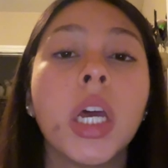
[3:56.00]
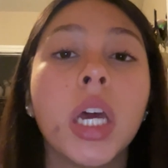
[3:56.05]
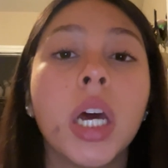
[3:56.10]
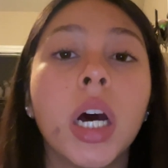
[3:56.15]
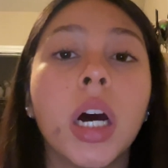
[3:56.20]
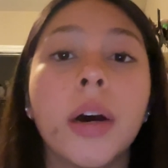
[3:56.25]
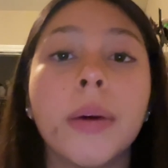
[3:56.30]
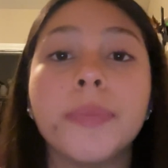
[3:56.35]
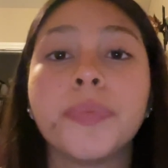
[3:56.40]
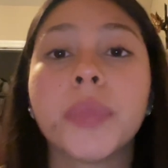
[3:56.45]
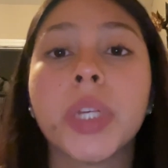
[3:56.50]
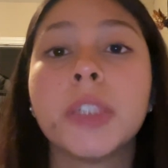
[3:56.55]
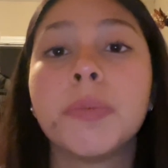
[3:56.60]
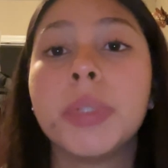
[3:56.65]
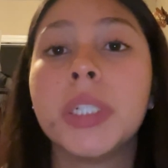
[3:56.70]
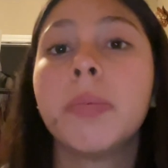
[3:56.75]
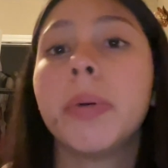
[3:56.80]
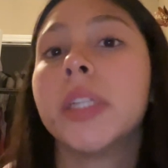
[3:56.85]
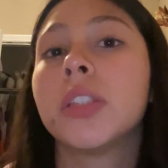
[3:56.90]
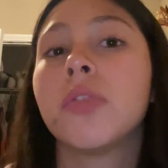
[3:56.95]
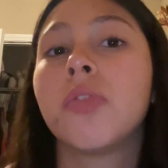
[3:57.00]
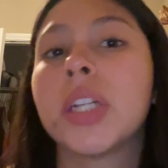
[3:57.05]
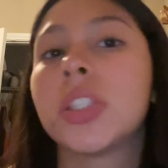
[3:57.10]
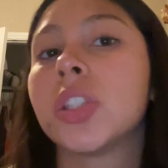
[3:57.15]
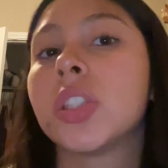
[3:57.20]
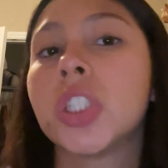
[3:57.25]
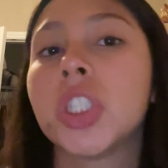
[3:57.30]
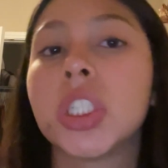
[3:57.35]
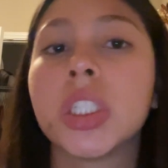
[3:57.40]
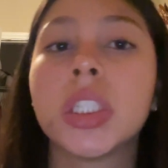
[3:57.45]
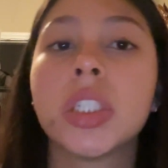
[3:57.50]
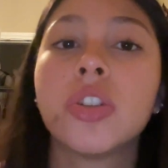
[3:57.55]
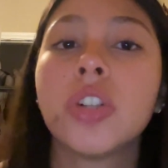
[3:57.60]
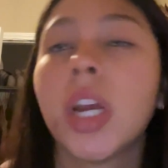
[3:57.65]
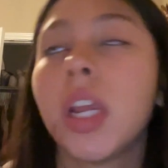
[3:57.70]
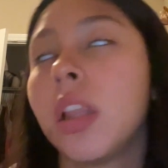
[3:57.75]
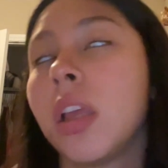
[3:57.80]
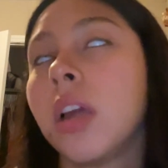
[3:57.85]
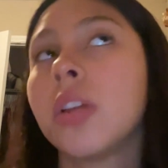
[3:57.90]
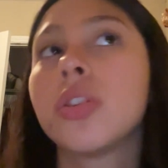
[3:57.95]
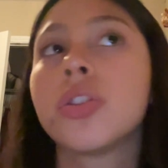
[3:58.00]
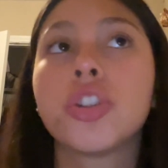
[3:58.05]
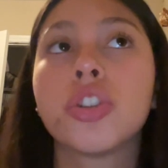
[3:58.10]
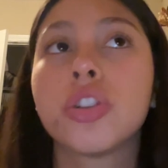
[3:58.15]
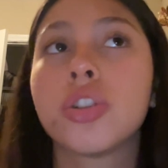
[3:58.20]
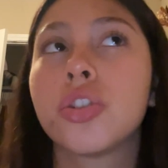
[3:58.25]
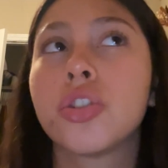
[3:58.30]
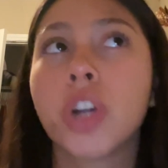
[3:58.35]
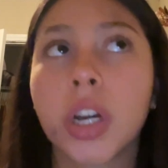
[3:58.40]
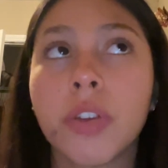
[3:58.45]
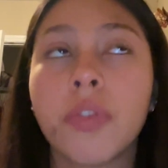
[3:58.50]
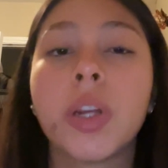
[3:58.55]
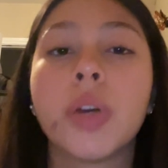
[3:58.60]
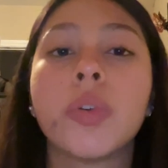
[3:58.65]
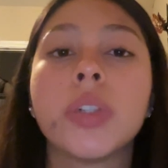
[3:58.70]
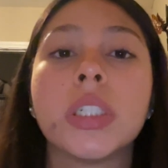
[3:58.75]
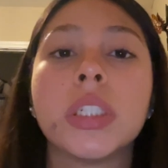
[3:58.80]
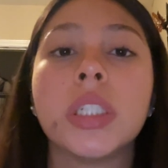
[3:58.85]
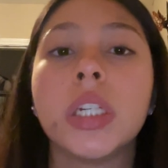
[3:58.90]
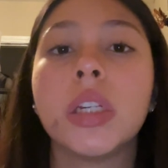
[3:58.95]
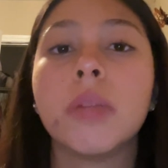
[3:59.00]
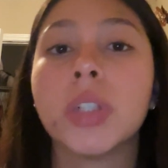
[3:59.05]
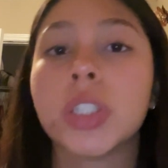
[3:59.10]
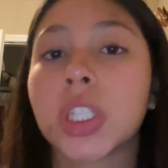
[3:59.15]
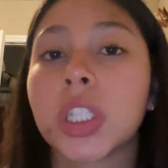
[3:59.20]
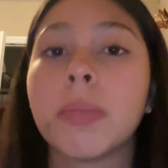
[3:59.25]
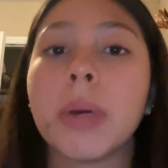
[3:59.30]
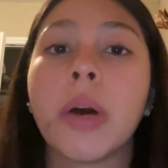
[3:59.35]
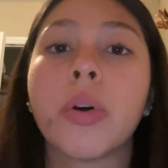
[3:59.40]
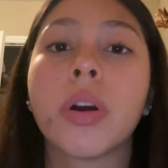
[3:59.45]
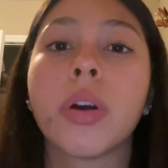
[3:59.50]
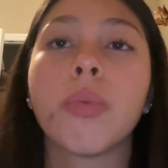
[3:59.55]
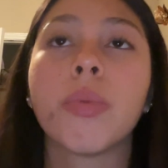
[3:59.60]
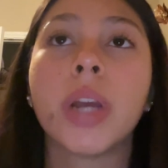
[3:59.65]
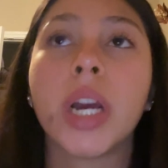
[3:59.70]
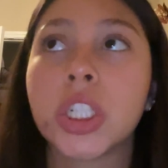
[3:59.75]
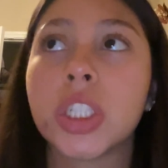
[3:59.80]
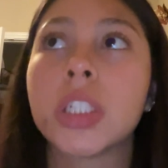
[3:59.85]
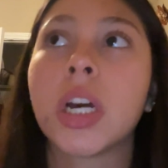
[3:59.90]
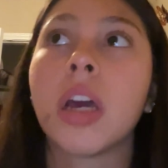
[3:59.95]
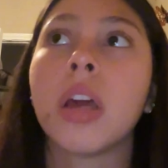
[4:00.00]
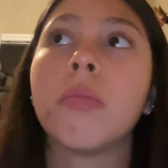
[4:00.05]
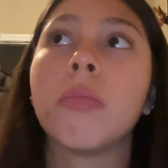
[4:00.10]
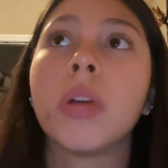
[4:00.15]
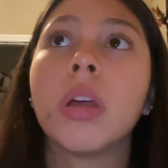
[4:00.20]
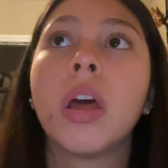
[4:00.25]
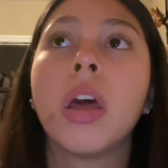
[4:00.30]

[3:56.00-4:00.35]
And speed depends on factors such as stride length, stride frequency, muscular power, reaction time,